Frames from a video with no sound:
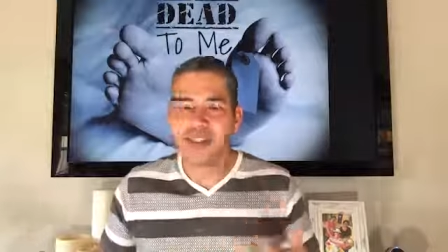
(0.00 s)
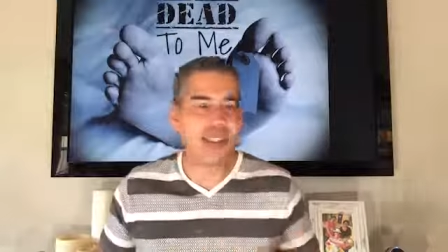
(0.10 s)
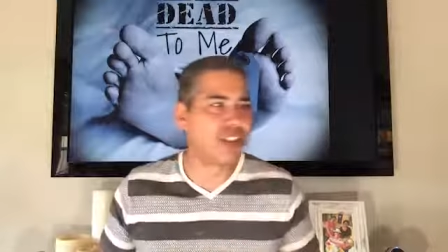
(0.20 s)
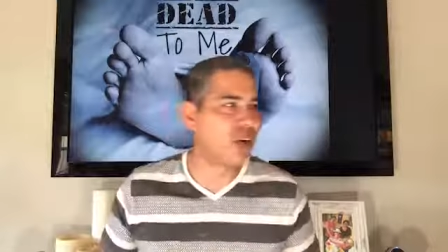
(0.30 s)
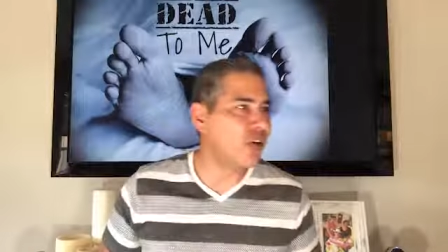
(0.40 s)

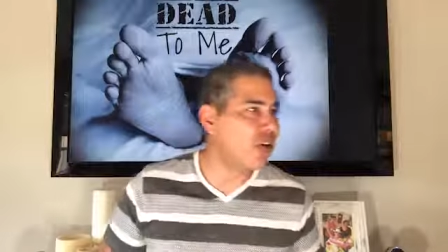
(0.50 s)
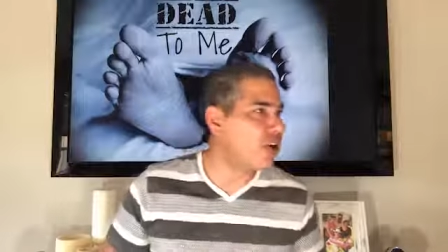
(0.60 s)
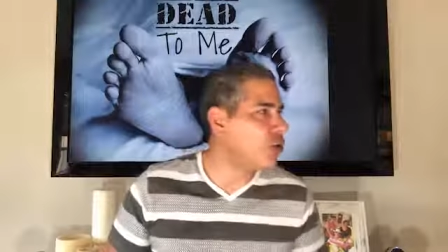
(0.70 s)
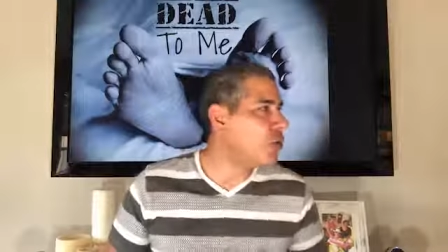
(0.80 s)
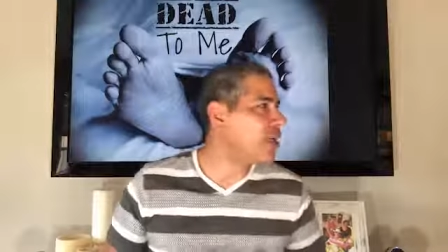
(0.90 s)
And so, you know,
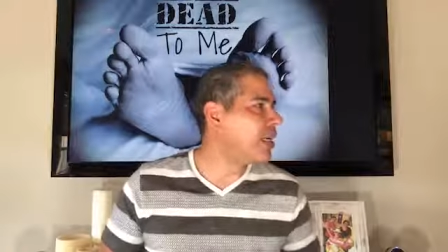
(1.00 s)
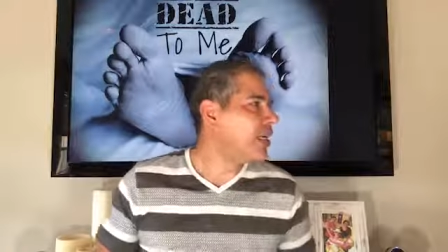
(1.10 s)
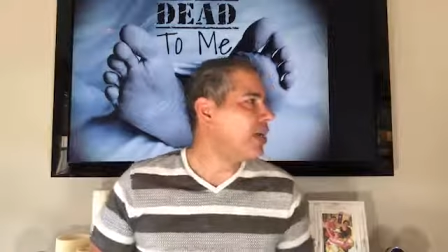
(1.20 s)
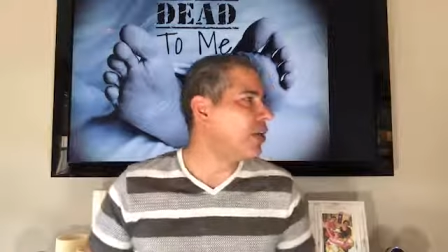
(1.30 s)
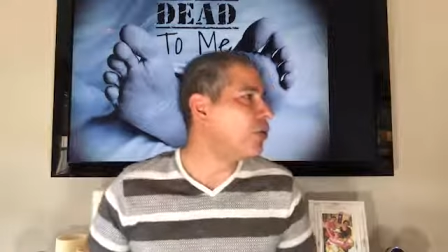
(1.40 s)
you would
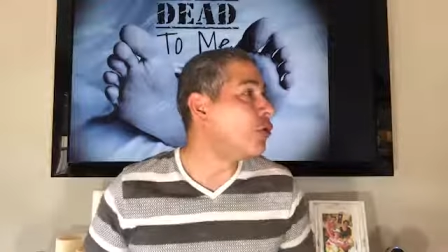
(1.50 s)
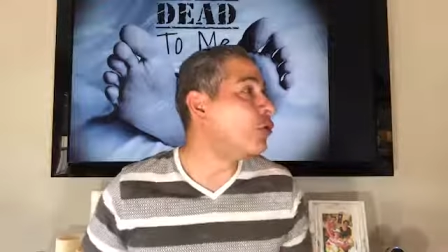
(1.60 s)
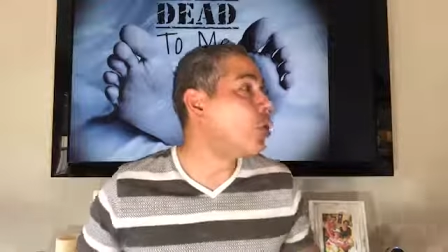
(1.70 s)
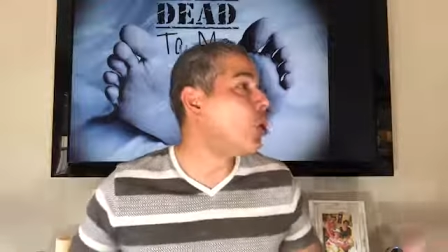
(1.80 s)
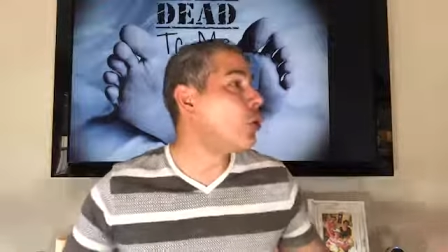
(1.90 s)

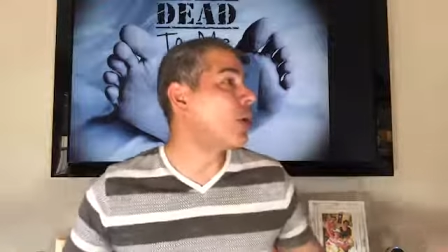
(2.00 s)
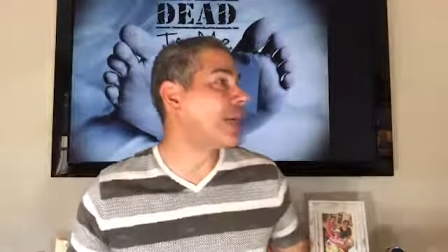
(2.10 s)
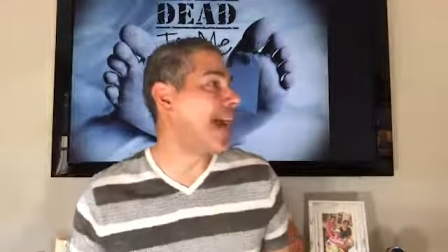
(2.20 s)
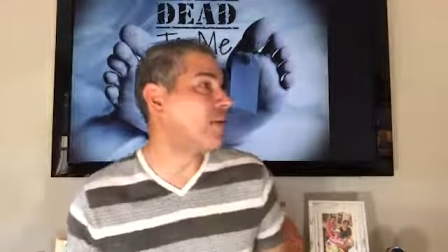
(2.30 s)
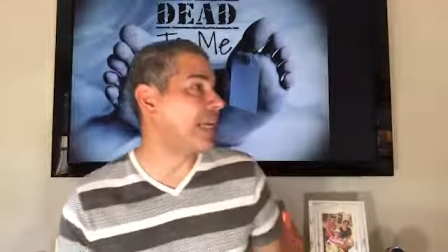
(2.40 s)
you'd go to
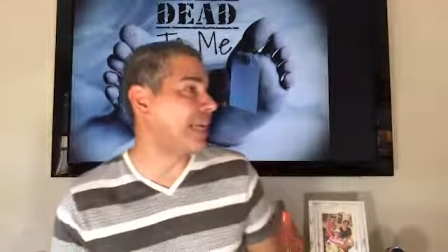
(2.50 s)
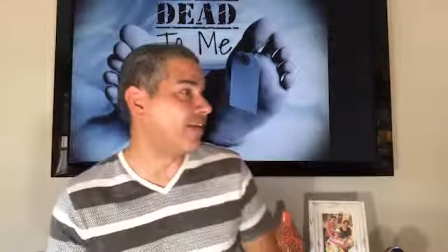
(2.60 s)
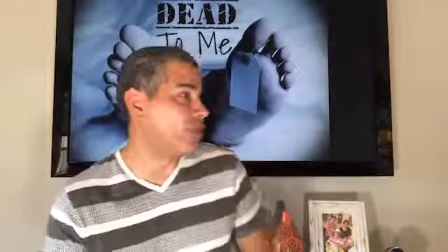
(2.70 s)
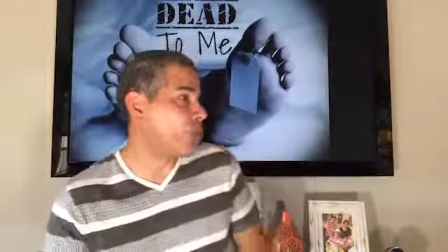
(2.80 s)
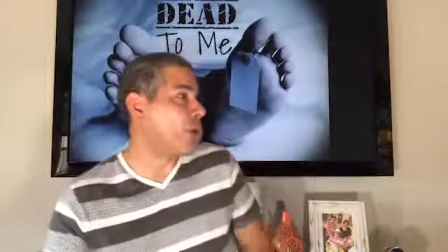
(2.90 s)
accountant and
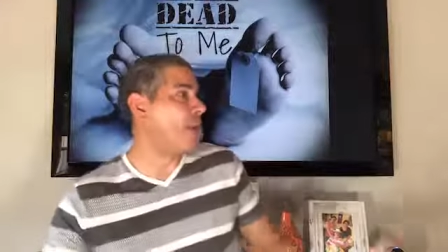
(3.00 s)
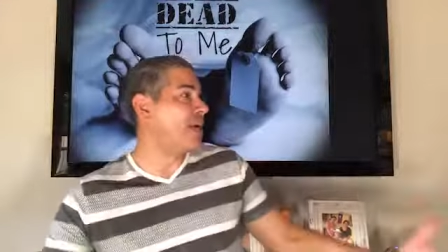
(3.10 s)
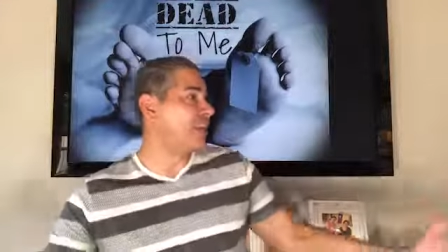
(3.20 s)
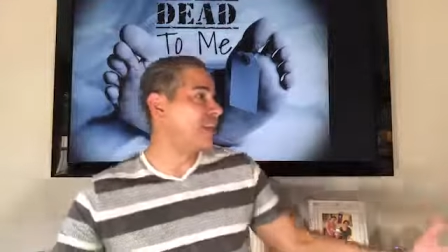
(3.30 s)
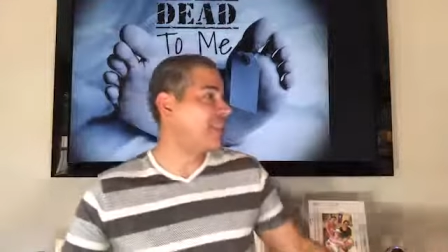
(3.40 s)
if you were a
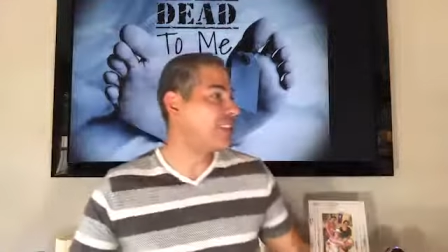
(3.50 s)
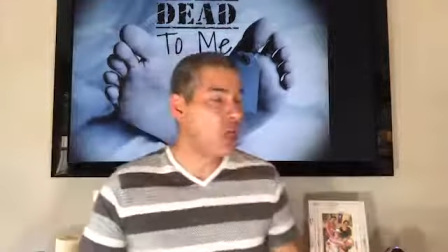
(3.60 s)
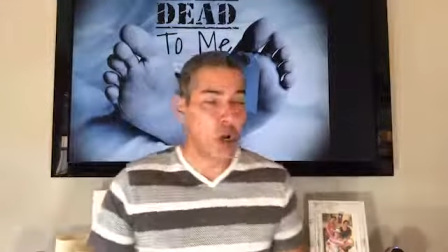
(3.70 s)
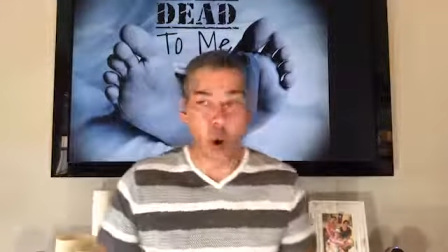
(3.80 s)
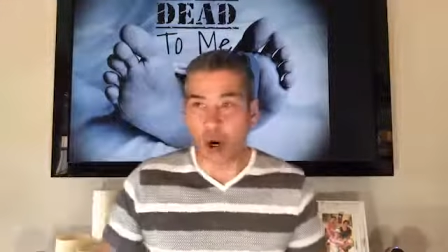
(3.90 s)
business
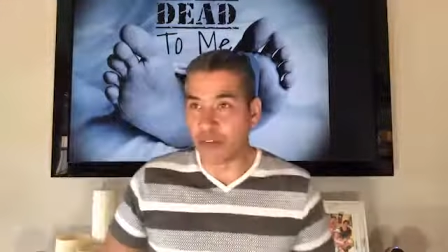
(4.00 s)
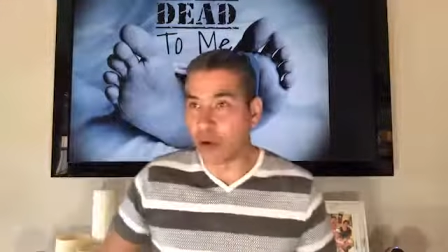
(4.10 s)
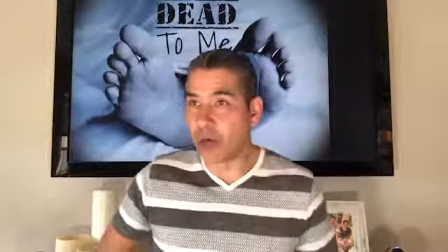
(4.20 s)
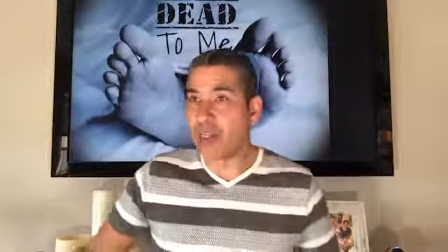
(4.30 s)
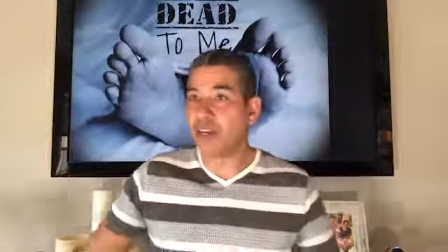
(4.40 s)
or if
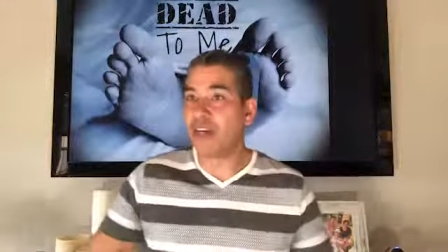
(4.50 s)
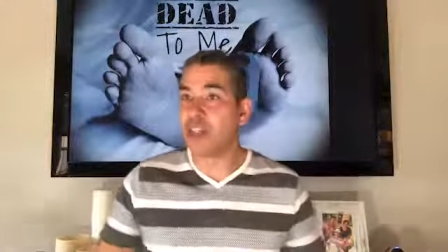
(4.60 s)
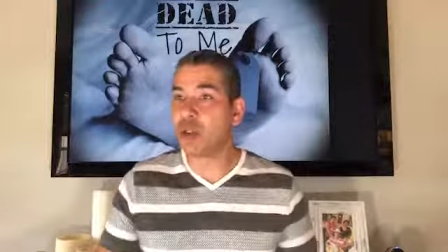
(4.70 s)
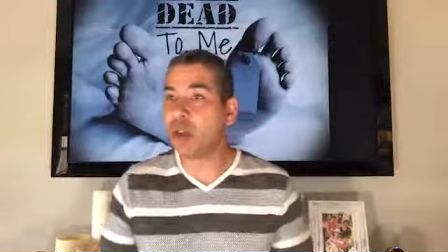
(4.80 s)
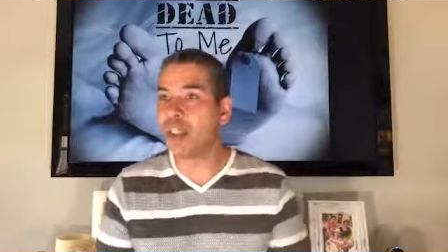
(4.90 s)
you're an
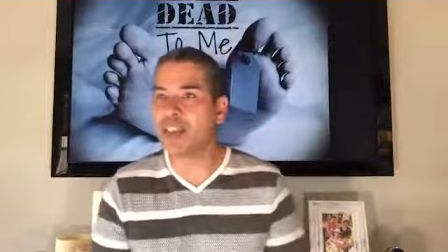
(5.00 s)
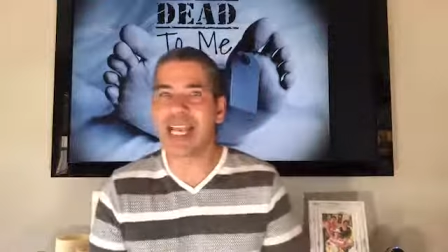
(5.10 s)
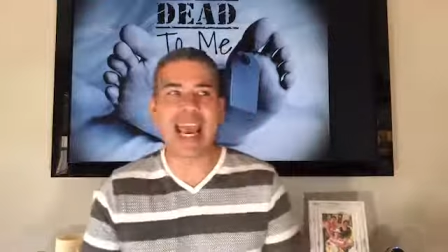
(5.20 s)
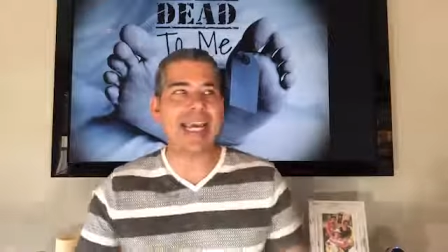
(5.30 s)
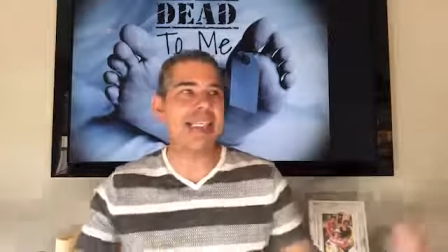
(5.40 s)
individual and you say,
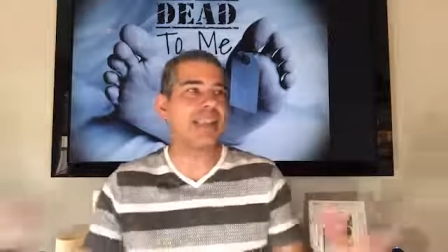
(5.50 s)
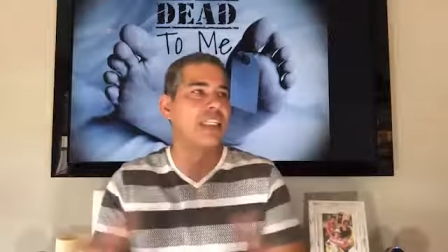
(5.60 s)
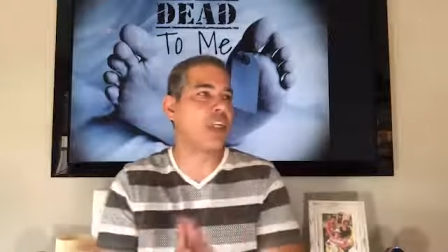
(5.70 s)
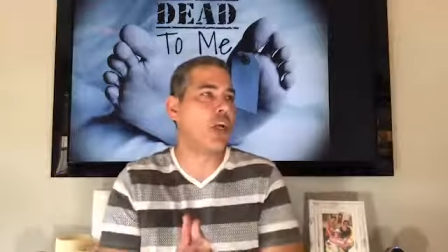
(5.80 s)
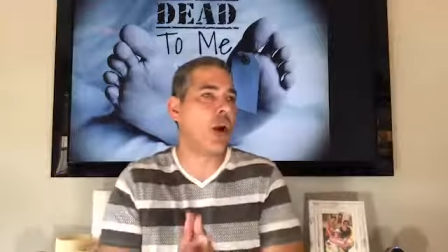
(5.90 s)
"Hey,
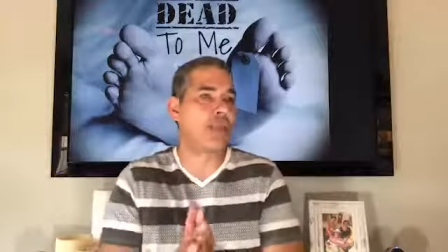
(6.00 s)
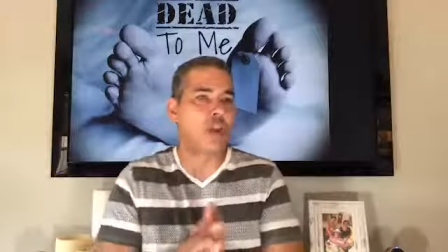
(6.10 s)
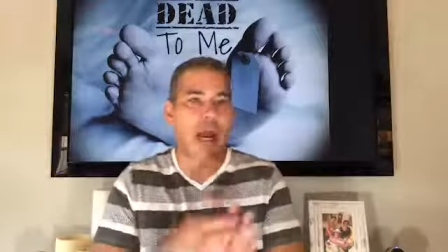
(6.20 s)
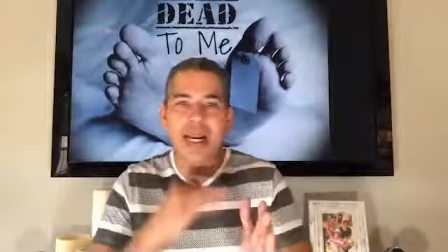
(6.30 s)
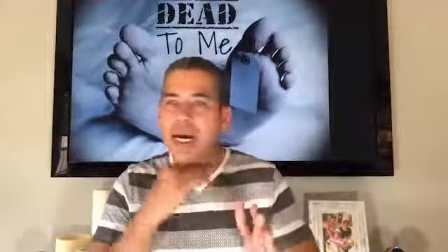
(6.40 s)
listen, you know, I'm
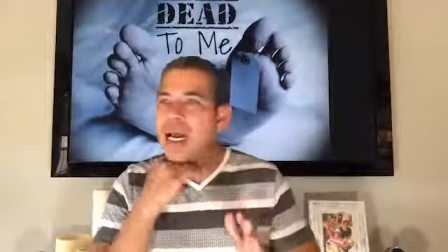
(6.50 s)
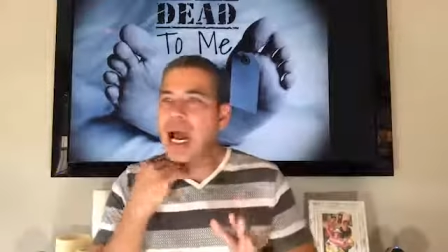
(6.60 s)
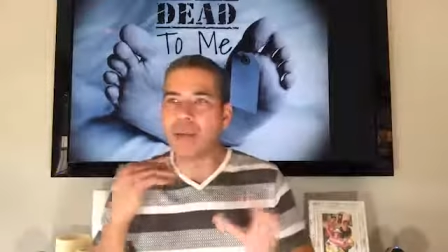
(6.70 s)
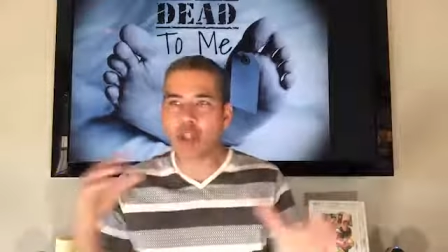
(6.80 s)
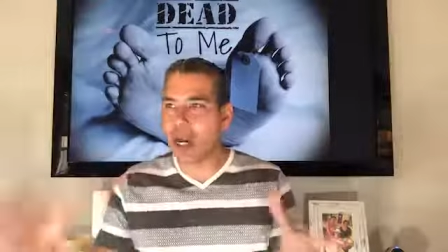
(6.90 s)
trying to
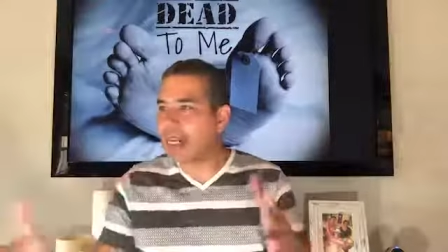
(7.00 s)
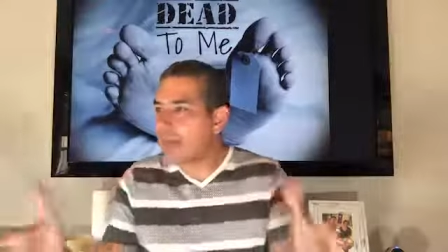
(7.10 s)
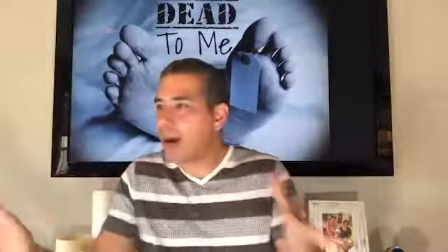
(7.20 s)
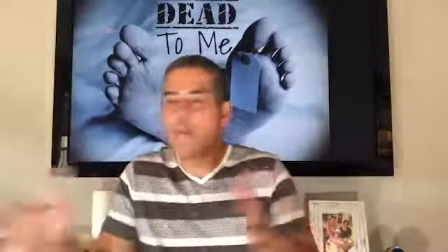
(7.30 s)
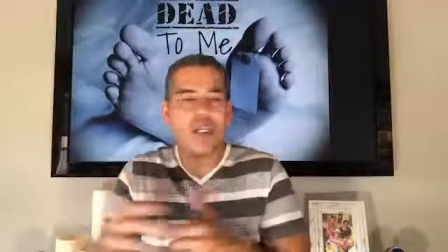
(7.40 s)
I'm trying to get
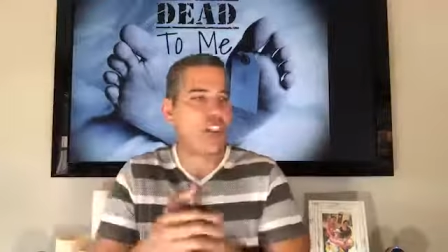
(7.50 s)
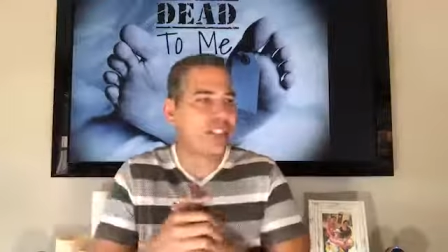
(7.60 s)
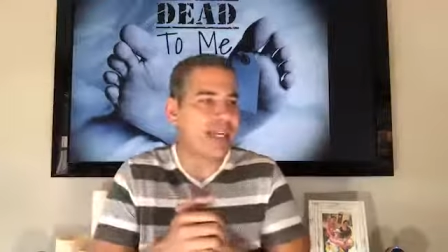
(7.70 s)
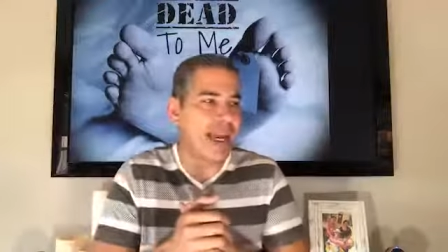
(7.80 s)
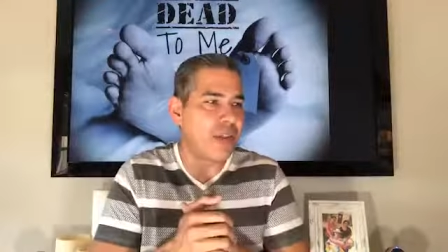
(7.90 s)
my budget
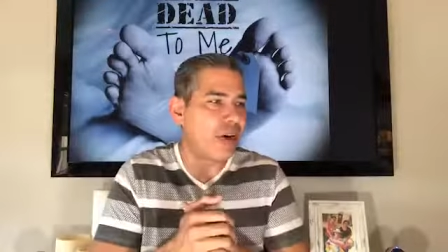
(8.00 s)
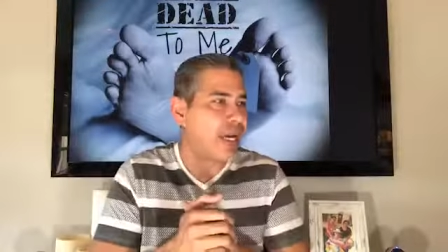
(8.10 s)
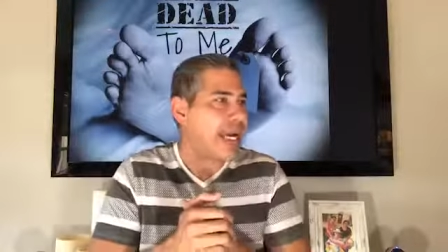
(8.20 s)
together